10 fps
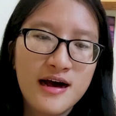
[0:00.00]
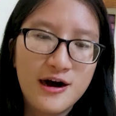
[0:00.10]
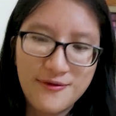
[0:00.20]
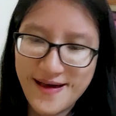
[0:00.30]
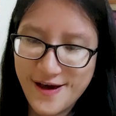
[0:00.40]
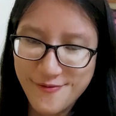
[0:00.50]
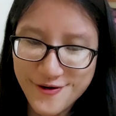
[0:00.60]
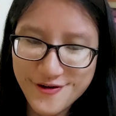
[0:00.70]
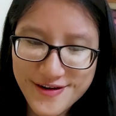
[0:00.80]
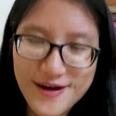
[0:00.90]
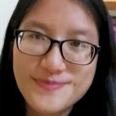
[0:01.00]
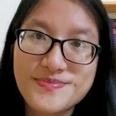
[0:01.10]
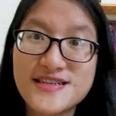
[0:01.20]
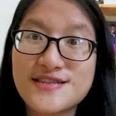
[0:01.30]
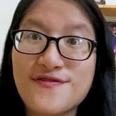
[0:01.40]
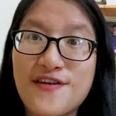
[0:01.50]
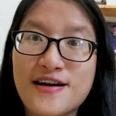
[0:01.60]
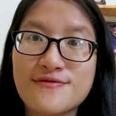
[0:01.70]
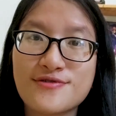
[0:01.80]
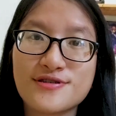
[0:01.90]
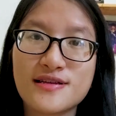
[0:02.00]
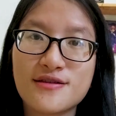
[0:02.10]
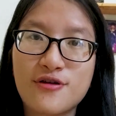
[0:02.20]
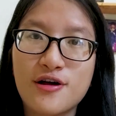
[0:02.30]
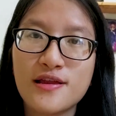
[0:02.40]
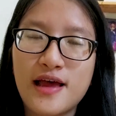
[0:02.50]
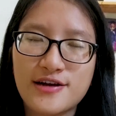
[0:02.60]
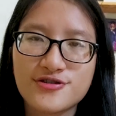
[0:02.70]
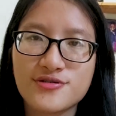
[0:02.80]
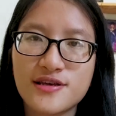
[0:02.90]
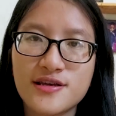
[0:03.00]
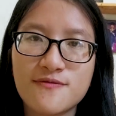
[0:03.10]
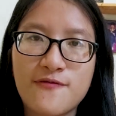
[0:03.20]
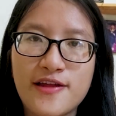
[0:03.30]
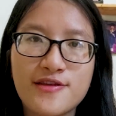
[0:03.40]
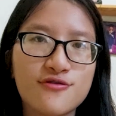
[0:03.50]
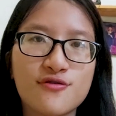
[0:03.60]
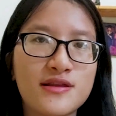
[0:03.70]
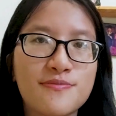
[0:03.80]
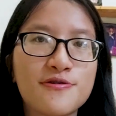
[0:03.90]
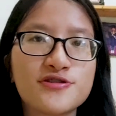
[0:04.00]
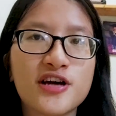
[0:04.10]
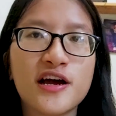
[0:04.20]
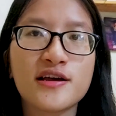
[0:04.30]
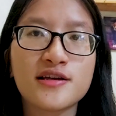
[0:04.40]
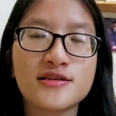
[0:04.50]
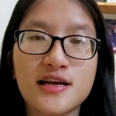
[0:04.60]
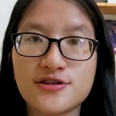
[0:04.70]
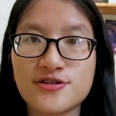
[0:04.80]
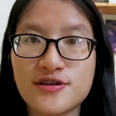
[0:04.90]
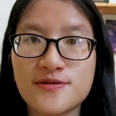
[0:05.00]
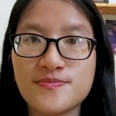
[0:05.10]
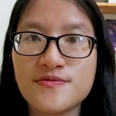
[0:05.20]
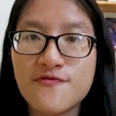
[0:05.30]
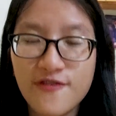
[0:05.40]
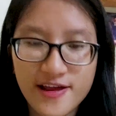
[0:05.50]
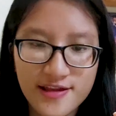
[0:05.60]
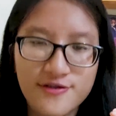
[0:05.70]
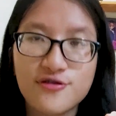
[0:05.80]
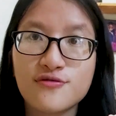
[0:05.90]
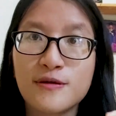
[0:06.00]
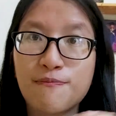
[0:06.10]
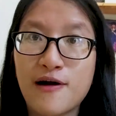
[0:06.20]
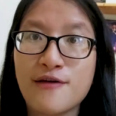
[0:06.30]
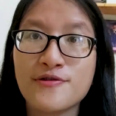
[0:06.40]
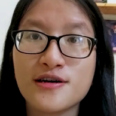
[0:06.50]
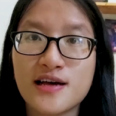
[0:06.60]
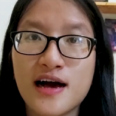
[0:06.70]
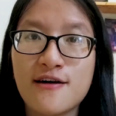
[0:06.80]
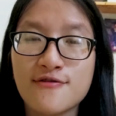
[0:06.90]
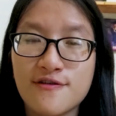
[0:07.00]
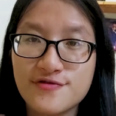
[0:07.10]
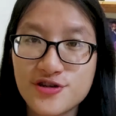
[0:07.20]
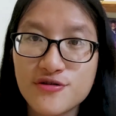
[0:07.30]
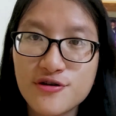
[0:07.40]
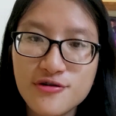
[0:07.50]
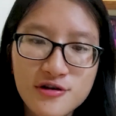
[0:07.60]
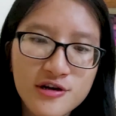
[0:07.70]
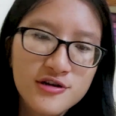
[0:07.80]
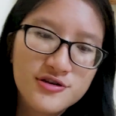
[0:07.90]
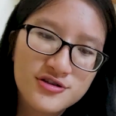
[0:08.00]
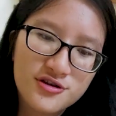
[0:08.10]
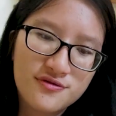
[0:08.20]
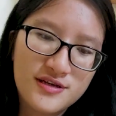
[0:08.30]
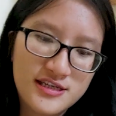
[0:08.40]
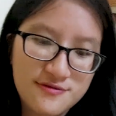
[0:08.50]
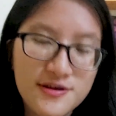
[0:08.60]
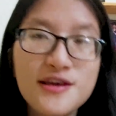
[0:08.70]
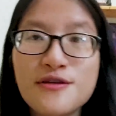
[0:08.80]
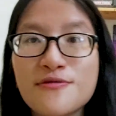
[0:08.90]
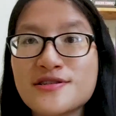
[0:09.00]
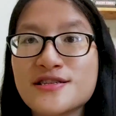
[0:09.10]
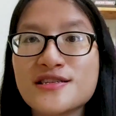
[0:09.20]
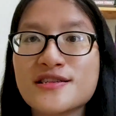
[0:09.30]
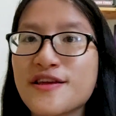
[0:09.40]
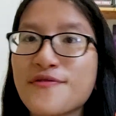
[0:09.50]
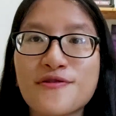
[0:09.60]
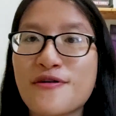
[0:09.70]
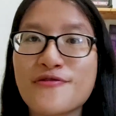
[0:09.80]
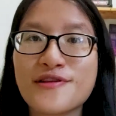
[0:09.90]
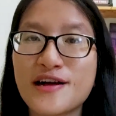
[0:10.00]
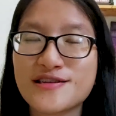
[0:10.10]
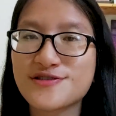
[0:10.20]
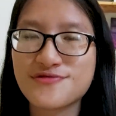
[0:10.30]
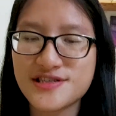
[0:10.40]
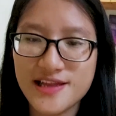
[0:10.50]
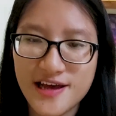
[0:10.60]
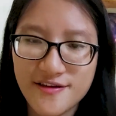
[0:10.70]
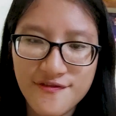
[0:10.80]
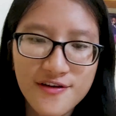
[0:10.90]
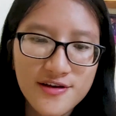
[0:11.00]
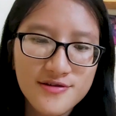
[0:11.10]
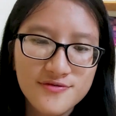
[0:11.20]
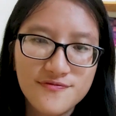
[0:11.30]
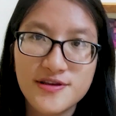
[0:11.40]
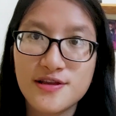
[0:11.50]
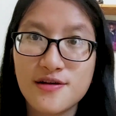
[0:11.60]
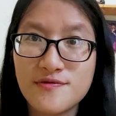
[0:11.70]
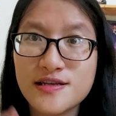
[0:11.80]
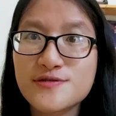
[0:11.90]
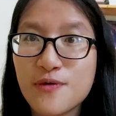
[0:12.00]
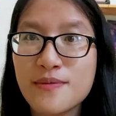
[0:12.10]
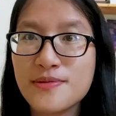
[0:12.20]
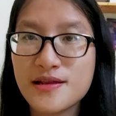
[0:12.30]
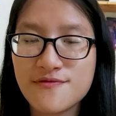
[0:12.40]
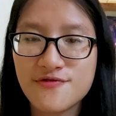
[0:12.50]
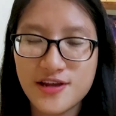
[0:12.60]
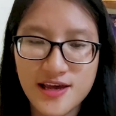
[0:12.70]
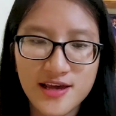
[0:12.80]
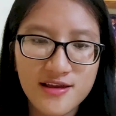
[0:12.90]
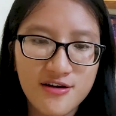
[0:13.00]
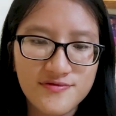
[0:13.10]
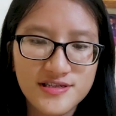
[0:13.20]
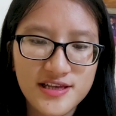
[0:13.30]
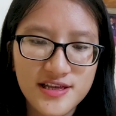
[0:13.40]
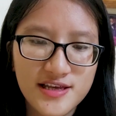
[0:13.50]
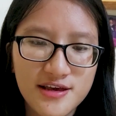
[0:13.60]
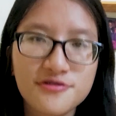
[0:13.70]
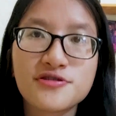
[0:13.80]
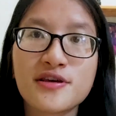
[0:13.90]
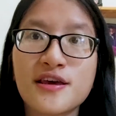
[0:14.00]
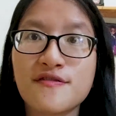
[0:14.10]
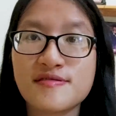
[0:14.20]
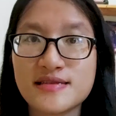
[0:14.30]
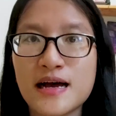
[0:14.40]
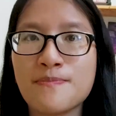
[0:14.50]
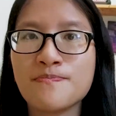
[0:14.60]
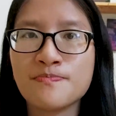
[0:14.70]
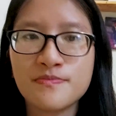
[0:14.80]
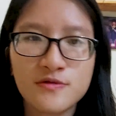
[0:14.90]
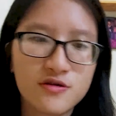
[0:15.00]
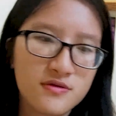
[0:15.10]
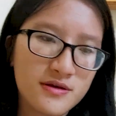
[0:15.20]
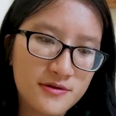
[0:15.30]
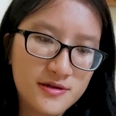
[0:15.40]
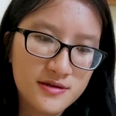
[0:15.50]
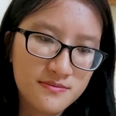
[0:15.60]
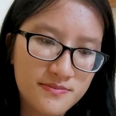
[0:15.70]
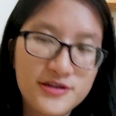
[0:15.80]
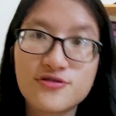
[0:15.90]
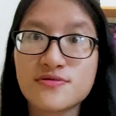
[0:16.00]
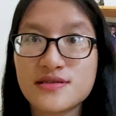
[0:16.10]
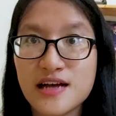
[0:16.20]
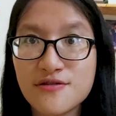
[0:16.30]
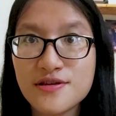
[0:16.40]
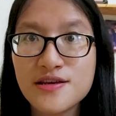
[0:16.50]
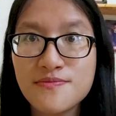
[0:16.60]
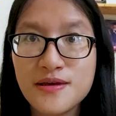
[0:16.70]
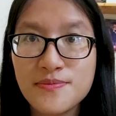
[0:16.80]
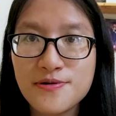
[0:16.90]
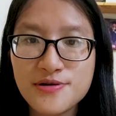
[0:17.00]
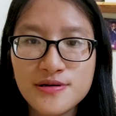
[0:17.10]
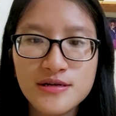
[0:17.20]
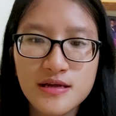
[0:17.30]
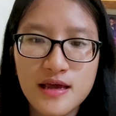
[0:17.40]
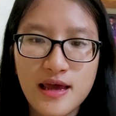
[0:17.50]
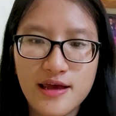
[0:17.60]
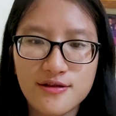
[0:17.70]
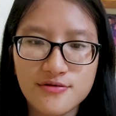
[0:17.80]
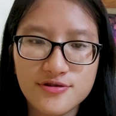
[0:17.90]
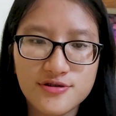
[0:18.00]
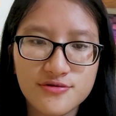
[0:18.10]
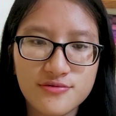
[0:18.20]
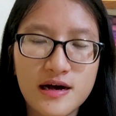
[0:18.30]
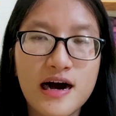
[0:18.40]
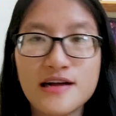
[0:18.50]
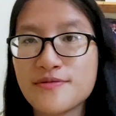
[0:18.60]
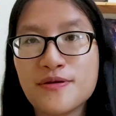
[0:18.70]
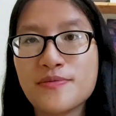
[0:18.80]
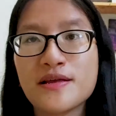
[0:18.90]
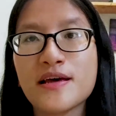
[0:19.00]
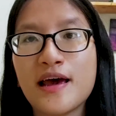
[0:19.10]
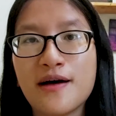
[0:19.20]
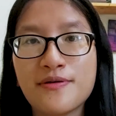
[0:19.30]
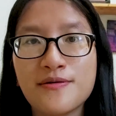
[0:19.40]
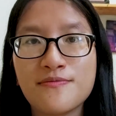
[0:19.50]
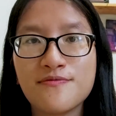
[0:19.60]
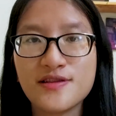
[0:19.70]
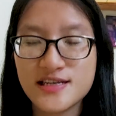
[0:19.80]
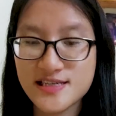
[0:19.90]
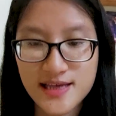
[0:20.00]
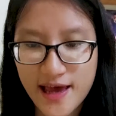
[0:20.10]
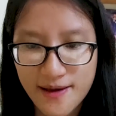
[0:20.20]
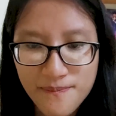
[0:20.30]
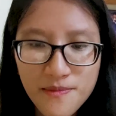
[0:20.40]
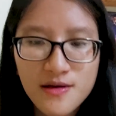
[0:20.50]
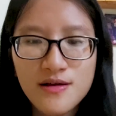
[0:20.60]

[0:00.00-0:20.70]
However, um, this fund was not actually went into any project. It's actually went into the private account of Jho Low. So he's, he was just living a very luxurious life with this one billion ringgit. Obviously, he also gave some to the Petro Saudi people and also other people that helped him with this scam.